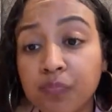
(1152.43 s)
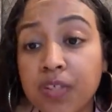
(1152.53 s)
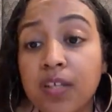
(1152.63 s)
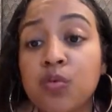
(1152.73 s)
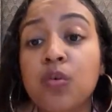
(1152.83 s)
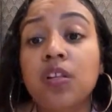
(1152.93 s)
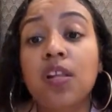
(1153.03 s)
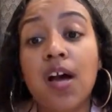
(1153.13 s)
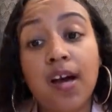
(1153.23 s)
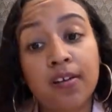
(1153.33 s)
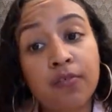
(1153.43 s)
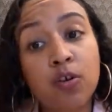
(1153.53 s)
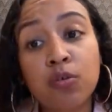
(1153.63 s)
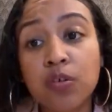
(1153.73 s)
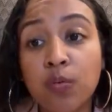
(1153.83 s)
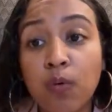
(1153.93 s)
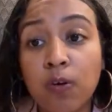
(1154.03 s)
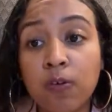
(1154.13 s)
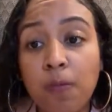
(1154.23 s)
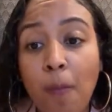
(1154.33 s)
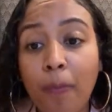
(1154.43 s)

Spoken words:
I do a lot of coconut water.